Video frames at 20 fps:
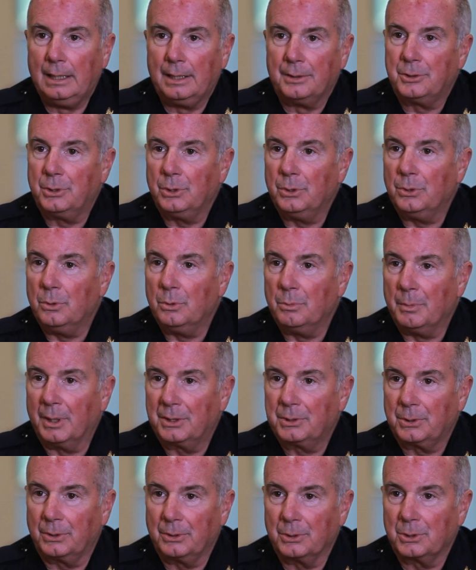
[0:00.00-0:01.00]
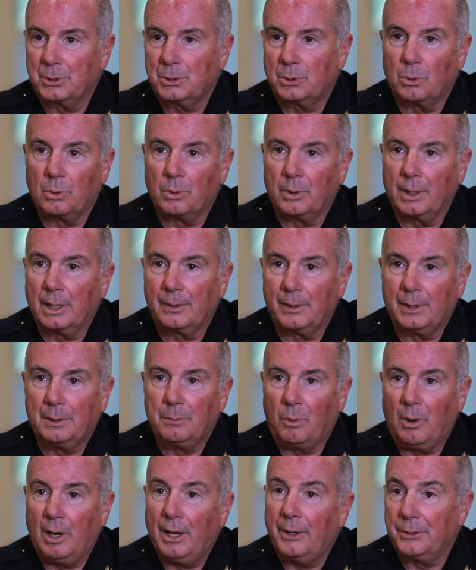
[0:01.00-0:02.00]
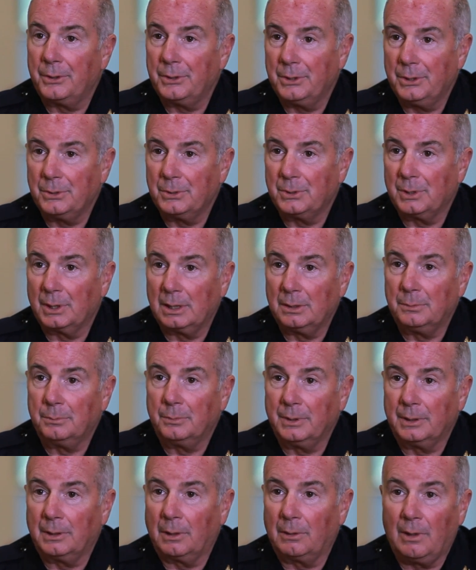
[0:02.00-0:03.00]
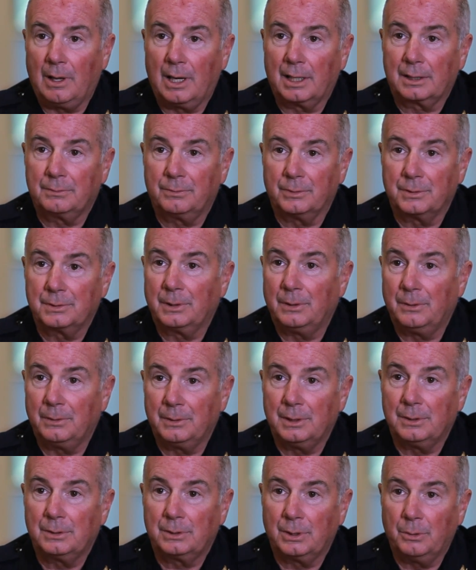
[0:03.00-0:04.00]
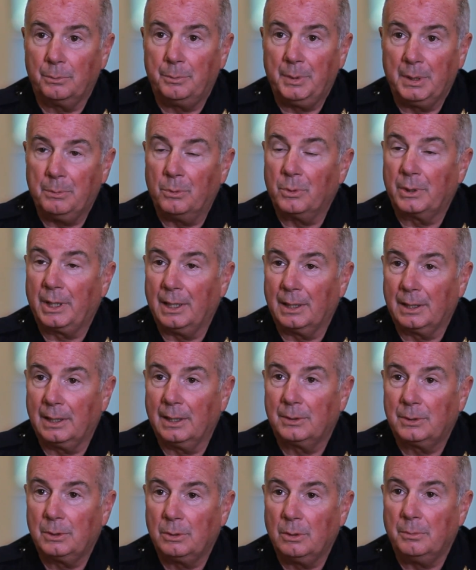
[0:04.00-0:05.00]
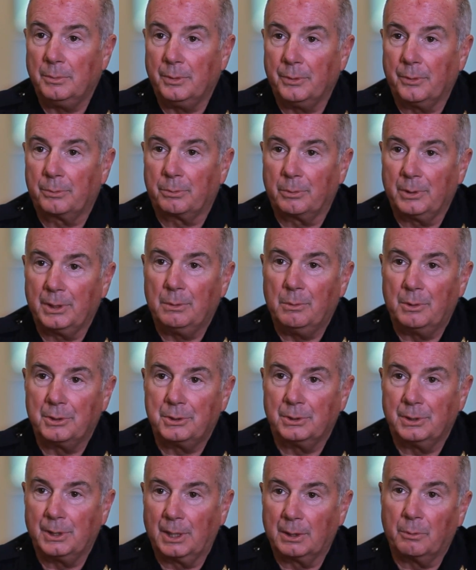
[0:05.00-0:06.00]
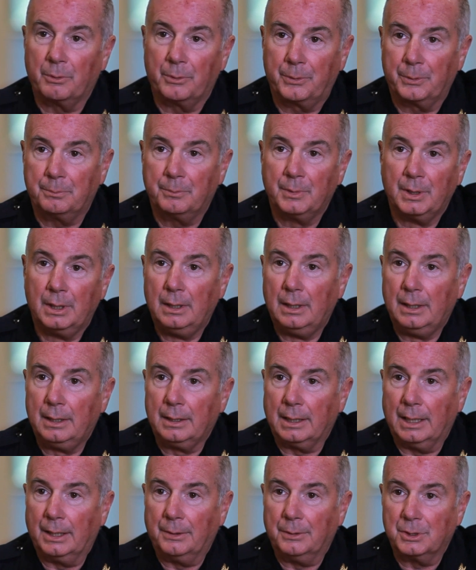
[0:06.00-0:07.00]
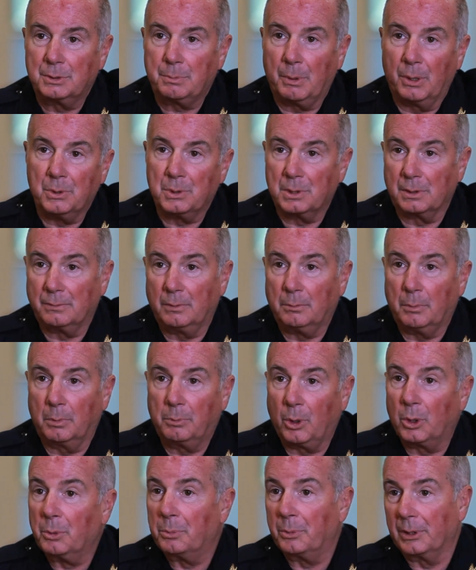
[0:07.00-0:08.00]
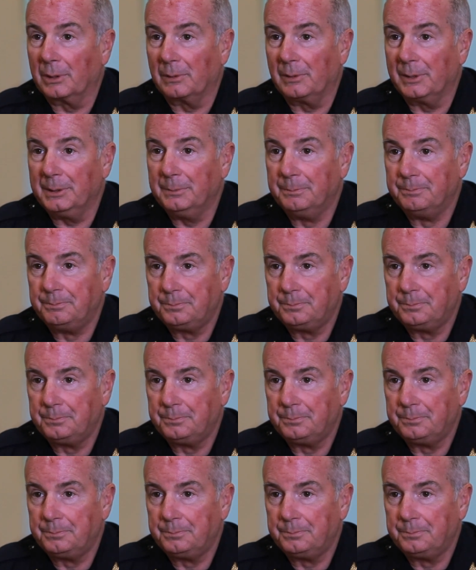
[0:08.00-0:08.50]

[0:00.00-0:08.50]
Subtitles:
2, make sure you're storing them while you're using them in a locked facility so people can't get to them. And 3, once you're done with them, dispose of them appropriately.